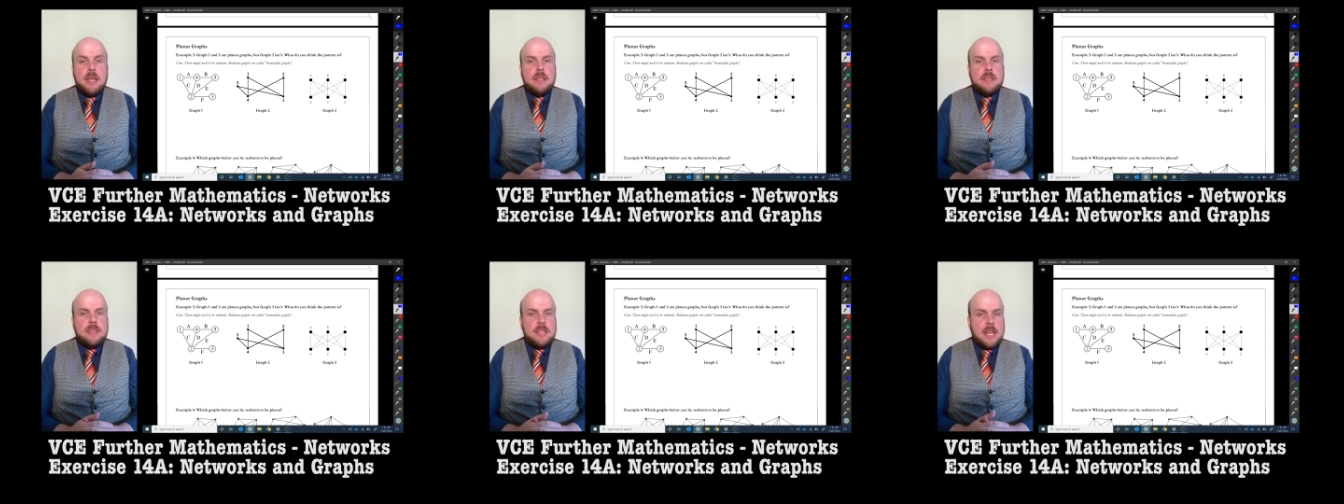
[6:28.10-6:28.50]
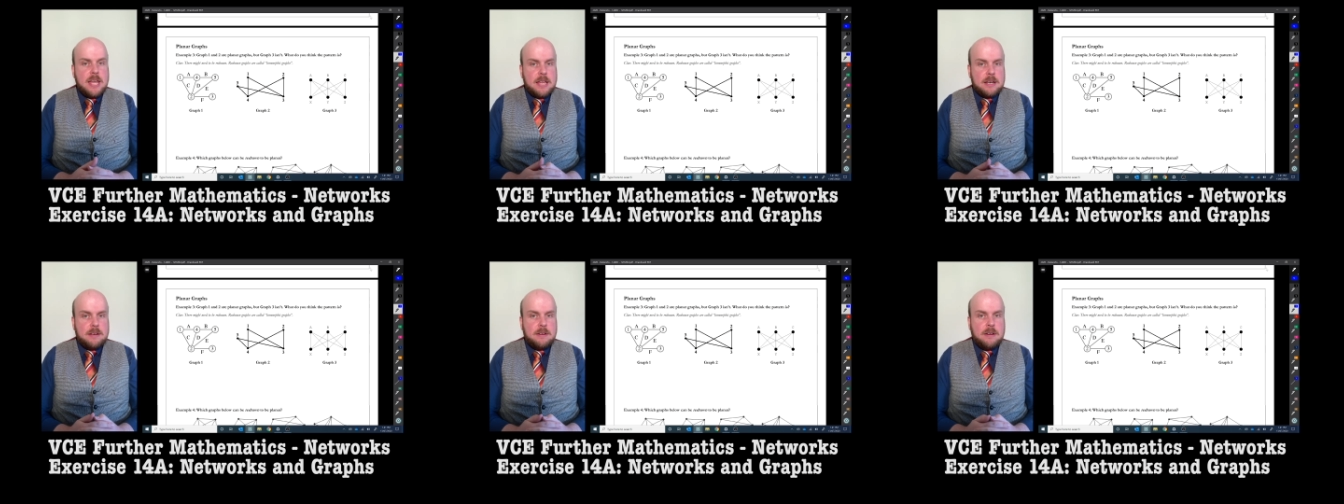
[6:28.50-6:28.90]

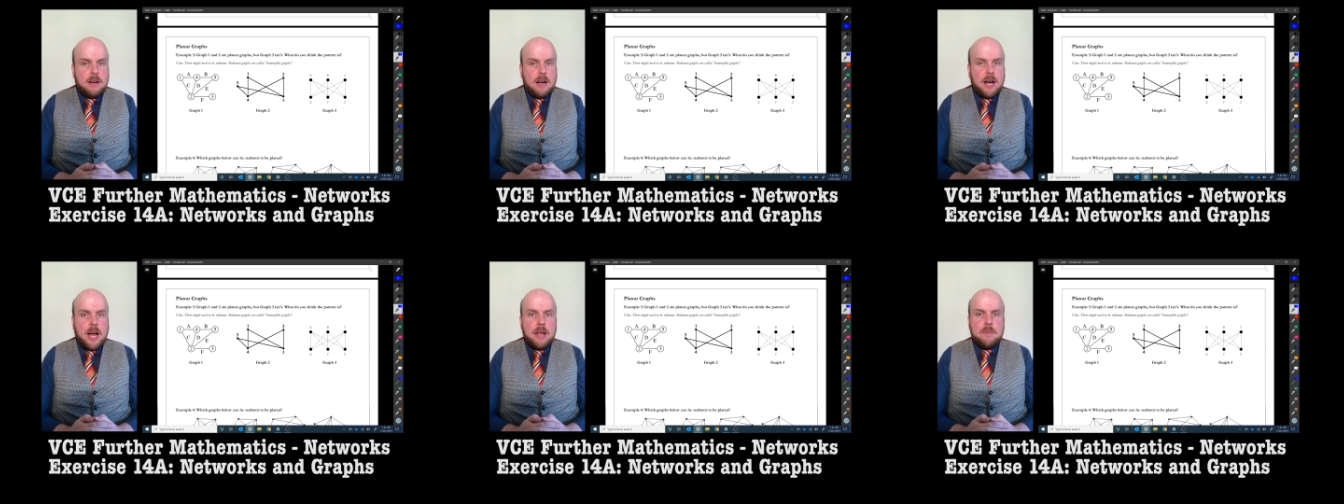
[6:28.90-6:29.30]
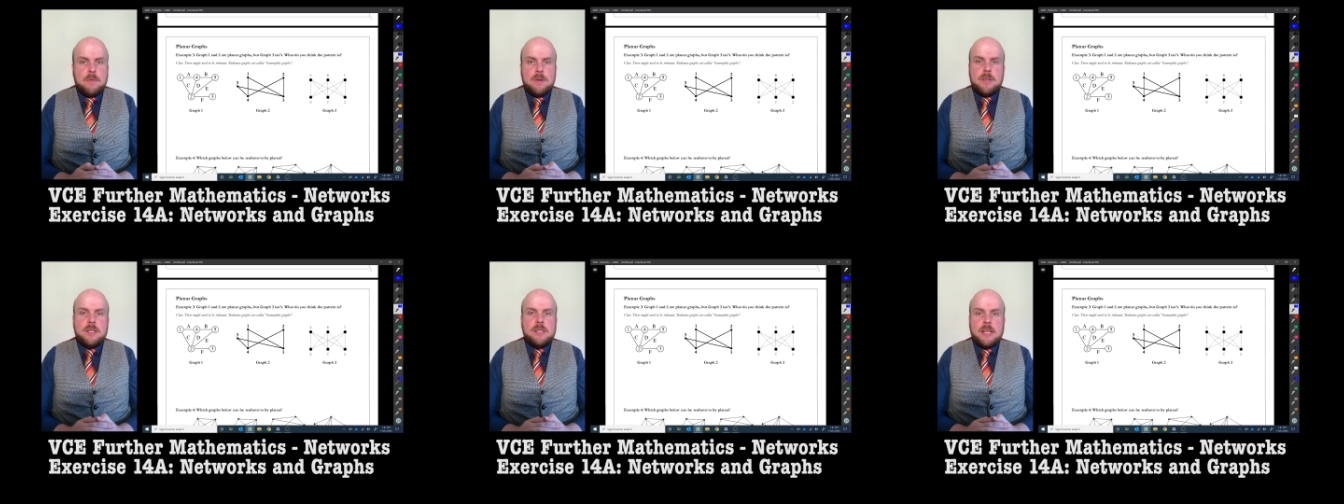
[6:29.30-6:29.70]
Then I
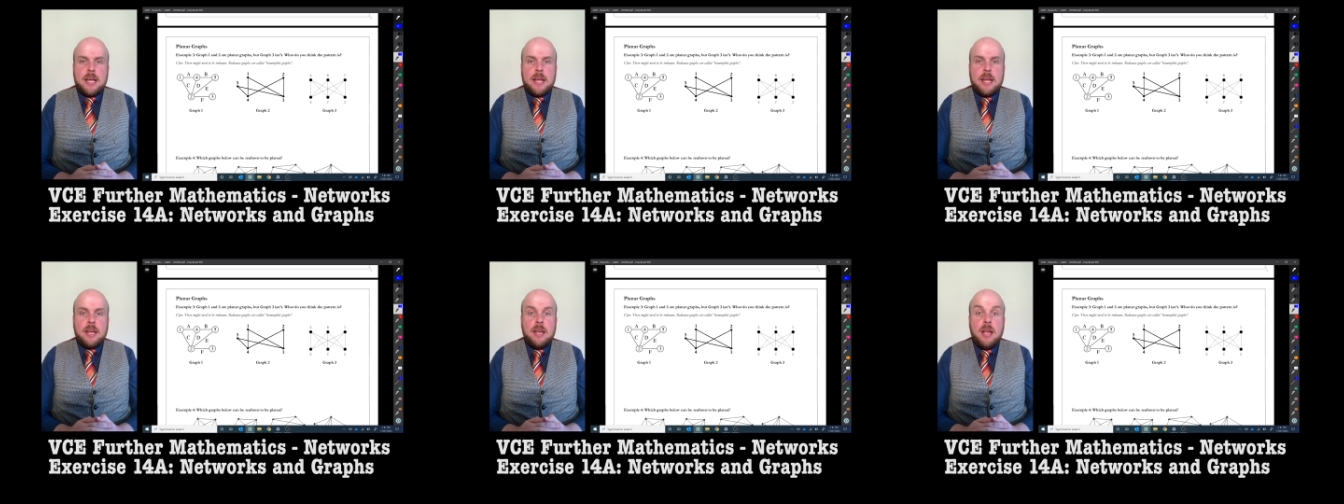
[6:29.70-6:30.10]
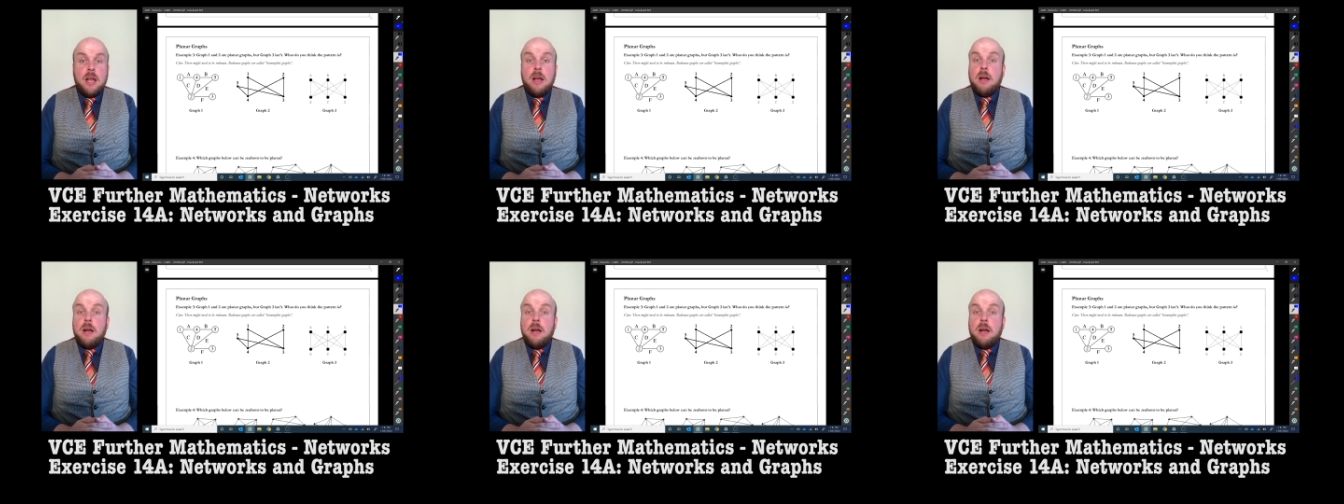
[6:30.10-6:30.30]
would say,